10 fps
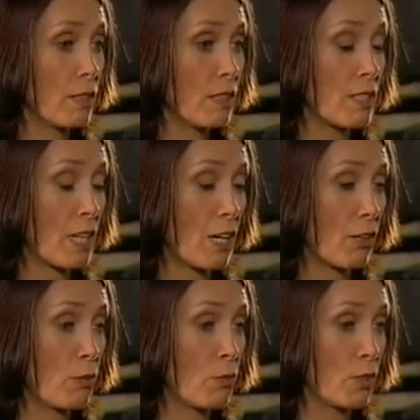Is that how
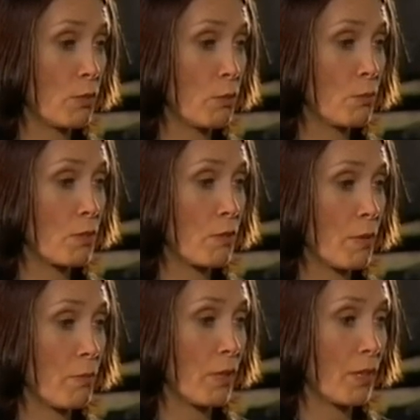you'd want your mum to
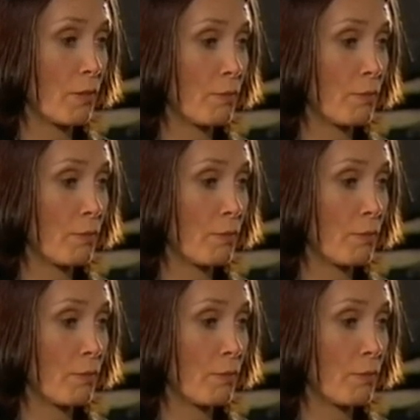remember you?